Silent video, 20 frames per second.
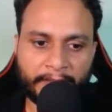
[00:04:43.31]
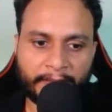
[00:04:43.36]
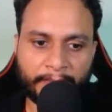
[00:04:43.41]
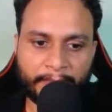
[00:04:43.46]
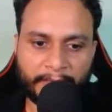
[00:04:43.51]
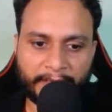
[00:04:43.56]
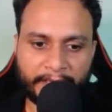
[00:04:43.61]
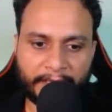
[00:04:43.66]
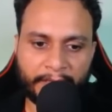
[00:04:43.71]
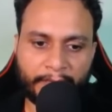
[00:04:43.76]

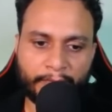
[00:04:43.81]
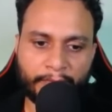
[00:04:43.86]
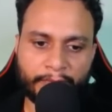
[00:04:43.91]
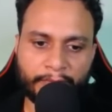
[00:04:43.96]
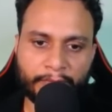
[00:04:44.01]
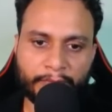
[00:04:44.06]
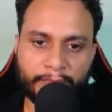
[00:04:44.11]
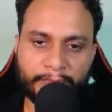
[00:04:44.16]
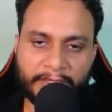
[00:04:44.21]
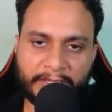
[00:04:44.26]
But I
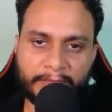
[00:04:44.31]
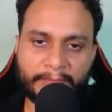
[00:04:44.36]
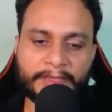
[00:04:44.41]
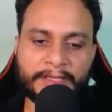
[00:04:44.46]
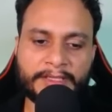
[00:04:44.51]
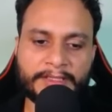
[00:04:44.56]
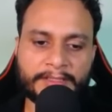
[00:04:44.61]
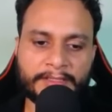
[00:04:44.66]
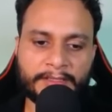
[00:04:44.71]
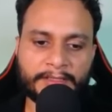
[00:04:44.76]
want to
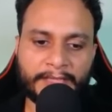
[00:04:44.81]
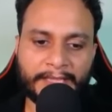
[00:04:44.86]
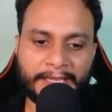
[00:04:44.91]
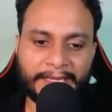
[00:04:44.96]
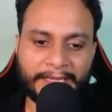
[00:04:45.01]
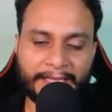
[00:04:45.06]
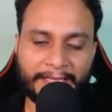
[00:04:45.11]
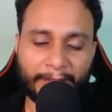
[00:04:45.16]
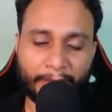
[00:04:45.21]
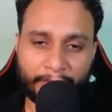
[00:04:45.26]
minimize it,
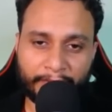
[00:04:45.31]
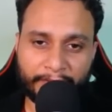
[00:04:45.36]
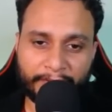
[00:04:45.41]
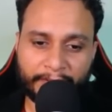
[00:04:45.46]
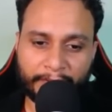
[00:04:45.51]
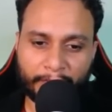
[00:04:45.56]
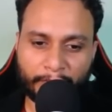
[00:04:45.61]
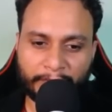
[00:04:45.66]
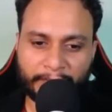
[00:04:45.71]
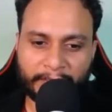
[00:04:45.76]
and I
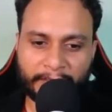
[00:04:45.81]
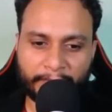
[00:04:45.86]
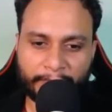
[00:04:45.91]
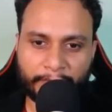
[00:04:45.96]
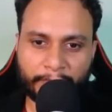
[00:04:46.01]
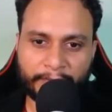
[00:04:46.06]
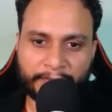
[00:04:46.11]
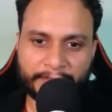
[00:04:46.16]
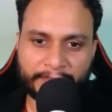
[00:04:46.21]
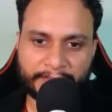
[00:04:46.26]
already know that
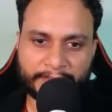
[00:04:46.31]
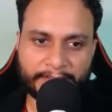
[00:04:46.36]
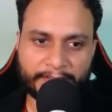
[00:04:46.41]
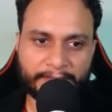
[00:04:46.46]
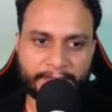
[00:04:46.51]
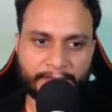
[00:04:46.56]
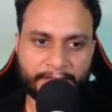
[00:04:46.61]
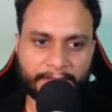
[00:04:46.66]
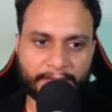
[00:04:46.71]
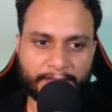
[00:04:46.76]
4
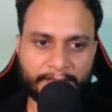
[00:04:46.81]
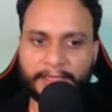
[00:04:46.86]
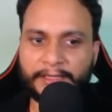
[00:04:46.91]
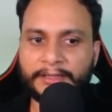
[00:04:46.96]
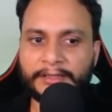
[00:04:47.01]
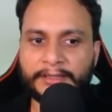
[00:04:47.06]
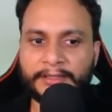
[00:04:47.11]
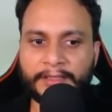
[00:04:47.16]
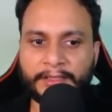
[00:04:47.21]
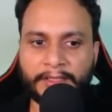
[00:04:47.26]
exists,
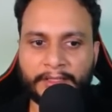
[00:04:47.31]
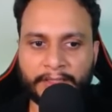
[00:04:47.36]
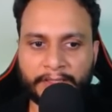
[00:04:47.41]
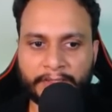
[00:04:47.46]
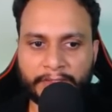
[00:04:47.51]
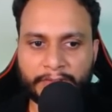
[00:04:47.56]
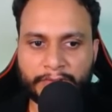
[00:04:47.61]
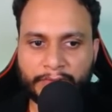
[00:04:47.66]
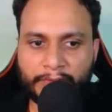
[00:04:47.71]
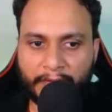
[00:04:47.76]
right?
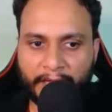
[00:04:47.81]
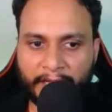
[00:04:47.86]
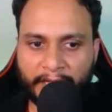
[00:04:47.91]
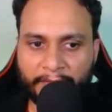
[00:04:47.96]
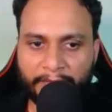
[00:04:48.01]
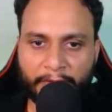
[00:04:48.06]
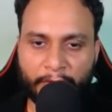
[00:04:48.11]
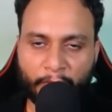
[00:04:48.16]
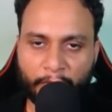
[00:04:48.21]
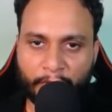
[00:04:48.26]
So I
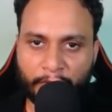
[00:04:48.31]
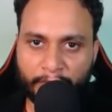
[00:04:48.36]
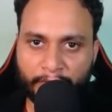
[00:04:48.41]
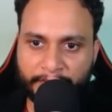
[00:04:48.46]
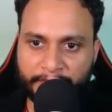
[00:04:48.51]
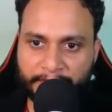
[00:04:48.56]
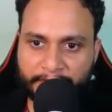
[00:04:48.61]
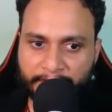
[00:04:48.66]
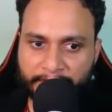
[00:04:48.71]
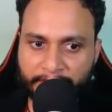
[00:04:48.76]
will
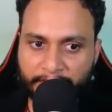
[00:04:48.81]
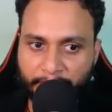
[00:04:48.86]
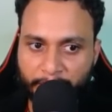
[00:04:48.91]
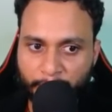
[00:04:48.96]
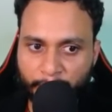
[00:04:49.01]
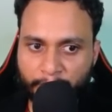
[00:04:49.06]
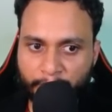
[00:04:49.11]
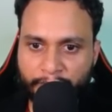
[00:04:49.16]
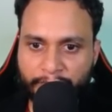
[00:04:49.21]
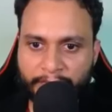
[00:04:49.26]
always
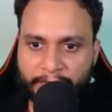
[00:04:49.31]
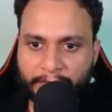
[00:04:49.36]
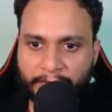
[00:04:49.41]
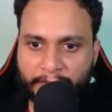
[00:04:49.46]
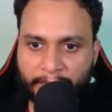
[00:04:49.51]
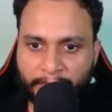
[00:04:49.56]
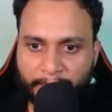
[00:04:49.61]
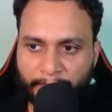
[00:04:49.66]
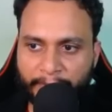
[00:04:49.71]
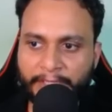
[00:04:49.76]
use
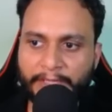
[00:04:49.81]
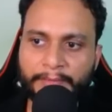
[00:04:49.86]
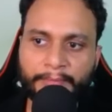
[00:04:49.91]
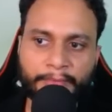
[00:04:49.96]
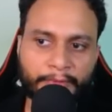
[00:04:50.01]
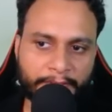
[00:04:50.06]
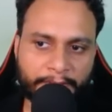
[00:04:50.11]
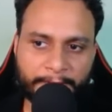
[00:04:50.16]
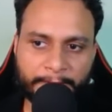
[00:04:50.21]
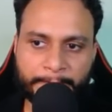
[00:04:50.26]
the middle
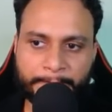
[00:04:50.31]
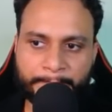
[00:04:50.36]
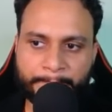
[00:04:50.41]
point.